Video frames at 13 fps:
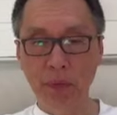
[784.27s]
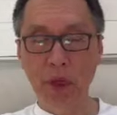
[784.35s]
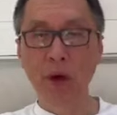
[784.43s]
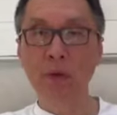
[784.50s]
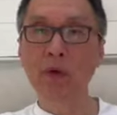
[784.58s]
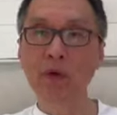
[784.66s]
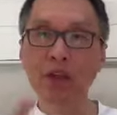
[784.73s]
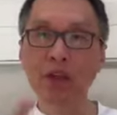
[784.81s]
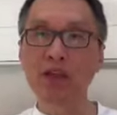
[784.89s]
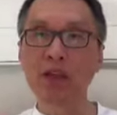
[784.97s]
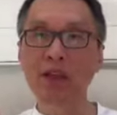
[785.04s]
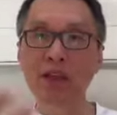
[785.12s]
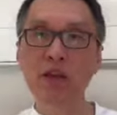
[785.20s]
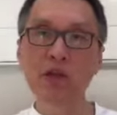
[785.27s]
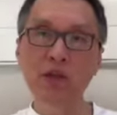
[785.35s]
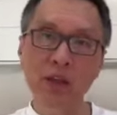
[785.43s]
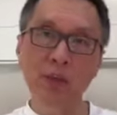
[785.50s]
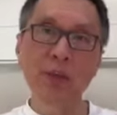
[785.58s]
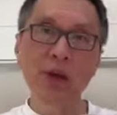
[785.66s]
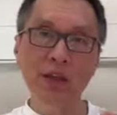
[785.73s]
you know, for 613.3
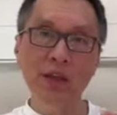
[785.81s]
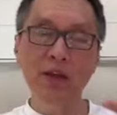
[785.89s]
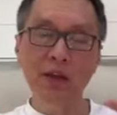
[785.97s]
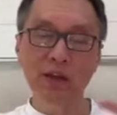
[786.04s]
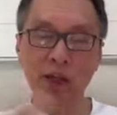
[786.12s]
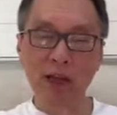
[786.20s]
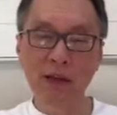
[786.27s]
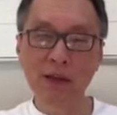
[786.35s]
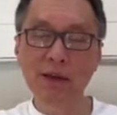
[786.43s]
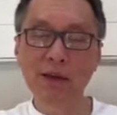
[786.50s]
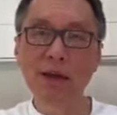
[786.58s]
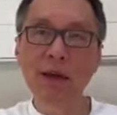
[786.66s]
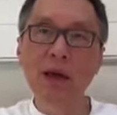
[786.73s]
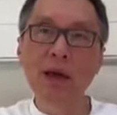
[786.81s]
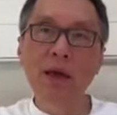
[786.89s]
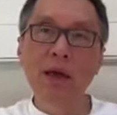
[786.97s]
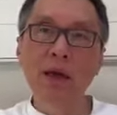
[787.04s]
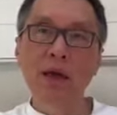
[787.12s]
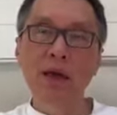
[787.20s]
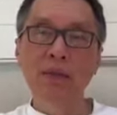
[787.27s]
is based on Chinese
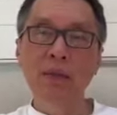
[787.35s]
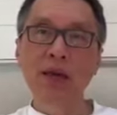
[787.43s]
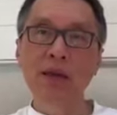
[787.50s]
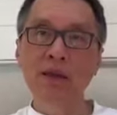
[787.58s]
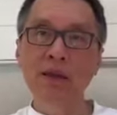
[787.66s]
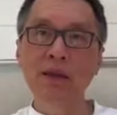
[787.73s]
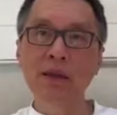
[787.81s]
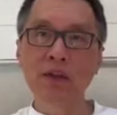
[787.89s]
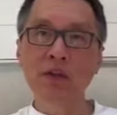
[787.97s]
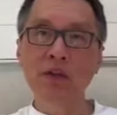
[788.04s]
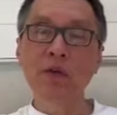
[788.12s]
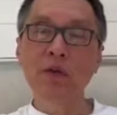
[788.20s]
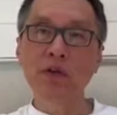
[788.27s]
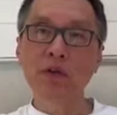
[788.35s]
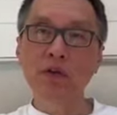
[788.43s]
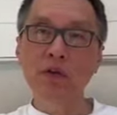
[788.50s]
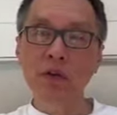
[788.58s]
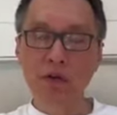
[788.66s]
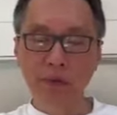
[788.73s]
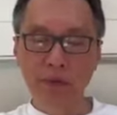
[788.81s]
uh, medicine and so forth, so
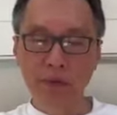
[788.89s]
forth.